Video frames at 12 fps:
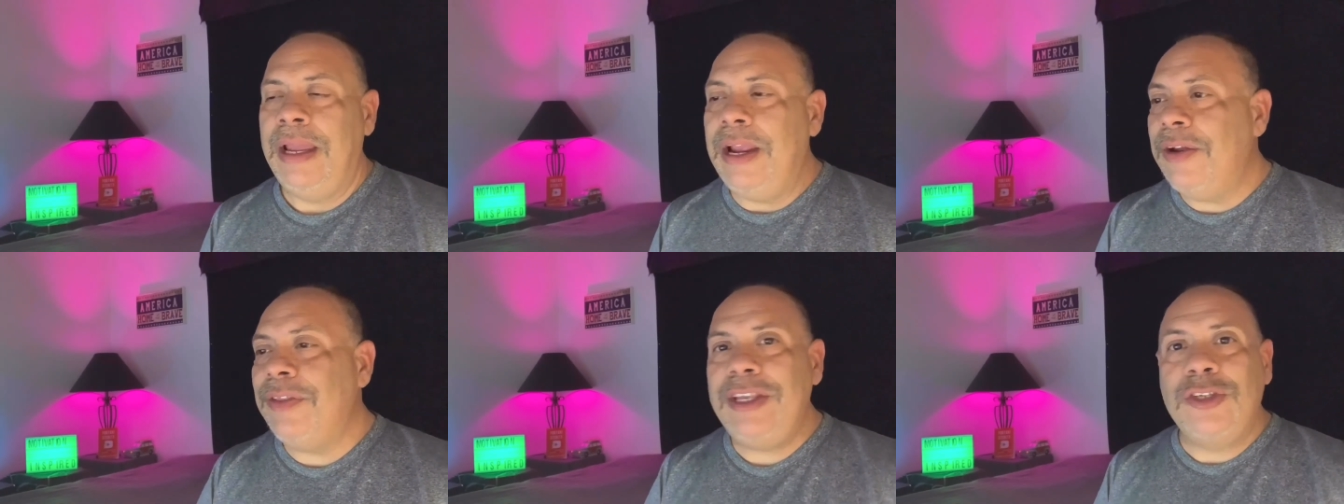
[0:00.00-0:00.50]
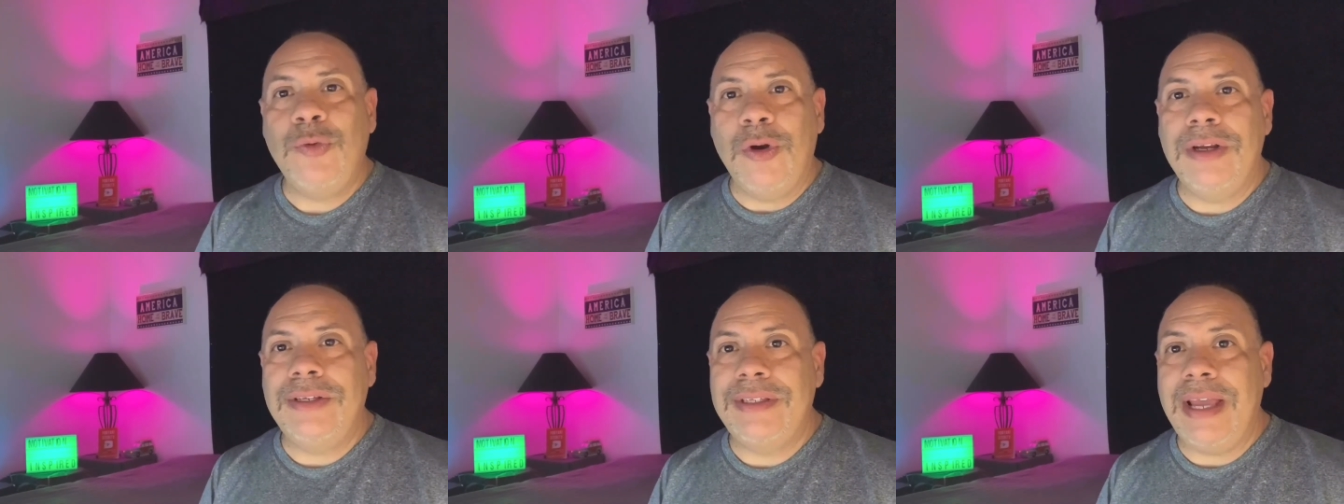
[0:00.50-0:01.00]
Hear these
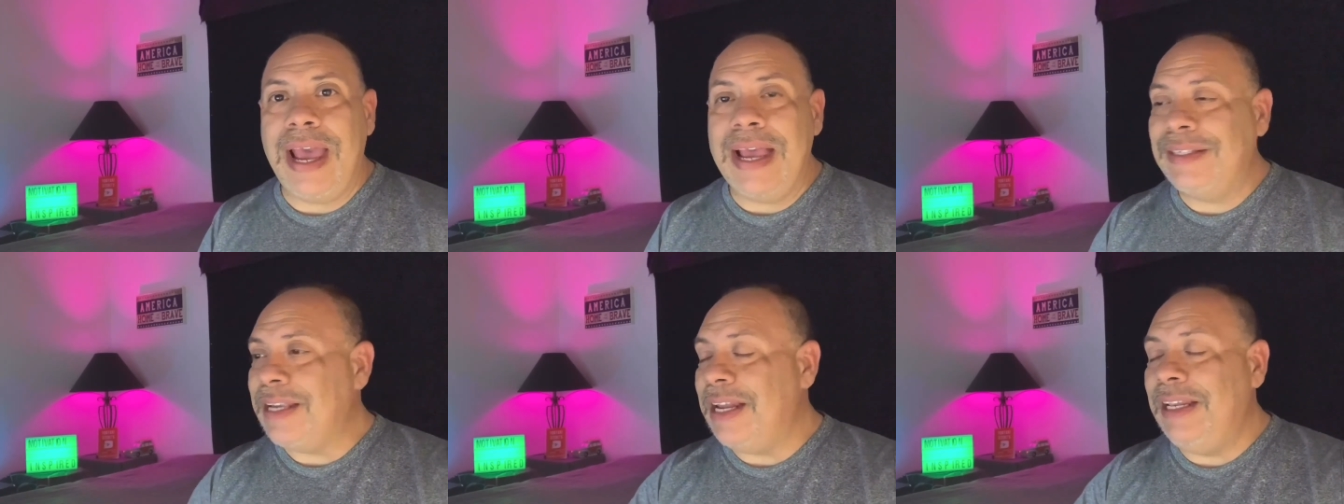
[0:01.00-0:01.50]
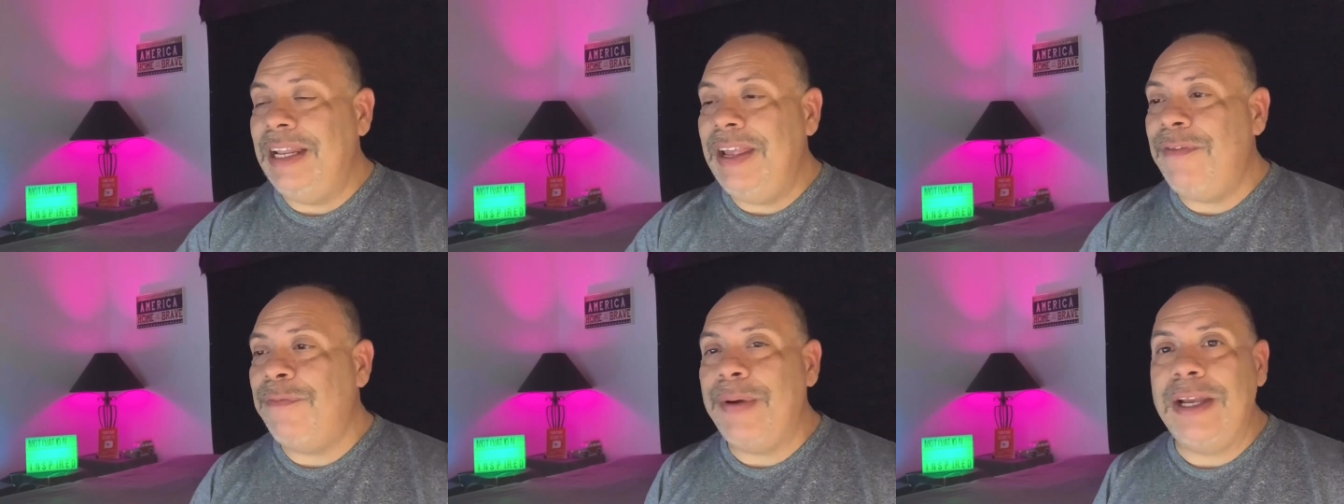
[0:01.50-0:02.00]
words that as I
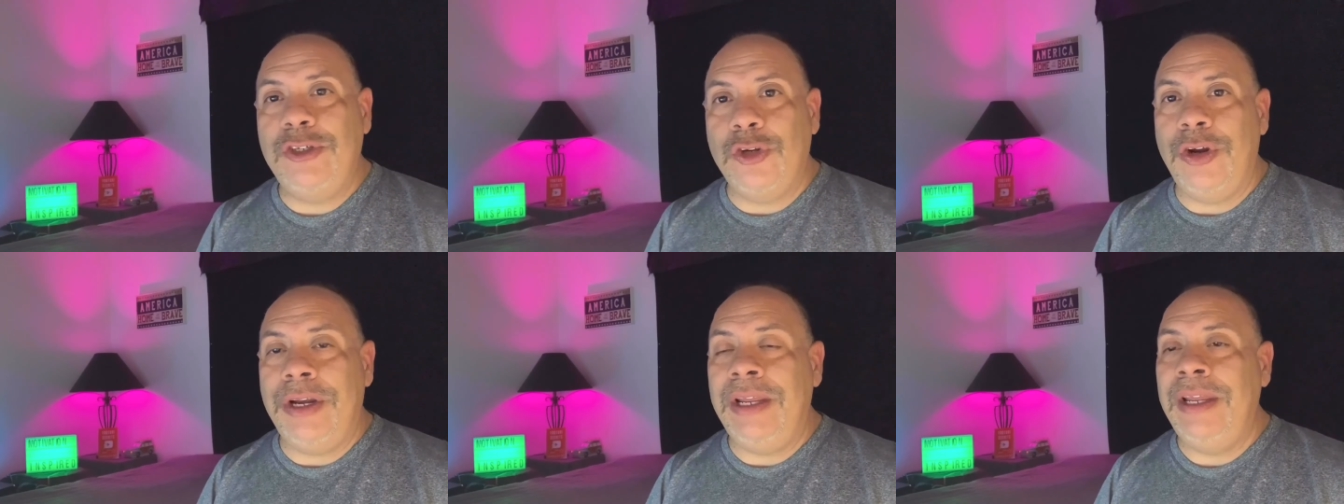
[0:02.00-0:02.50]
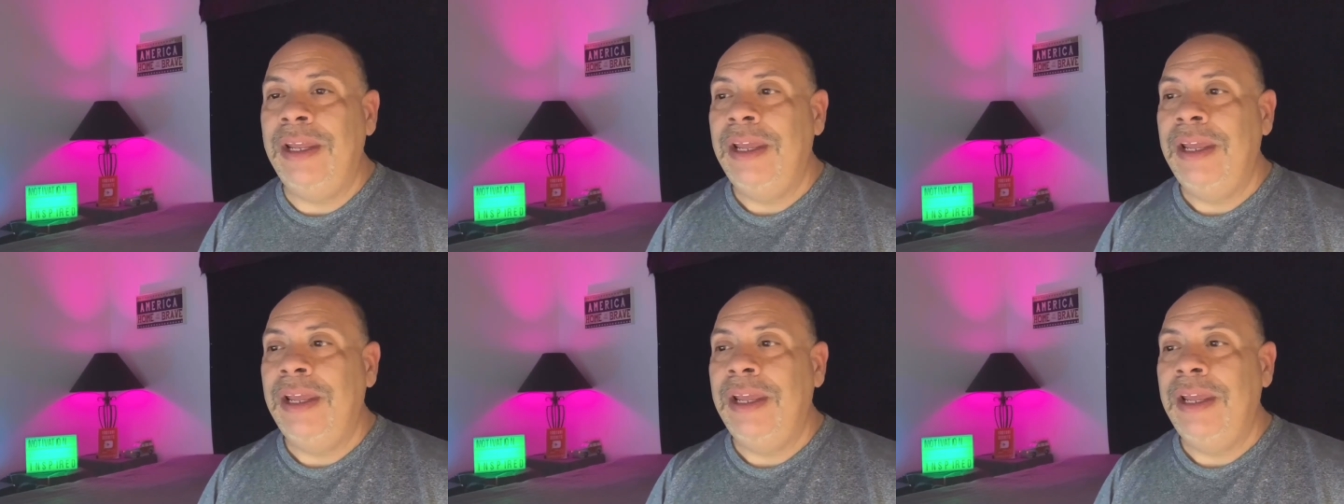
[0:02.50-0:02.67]
live my journey,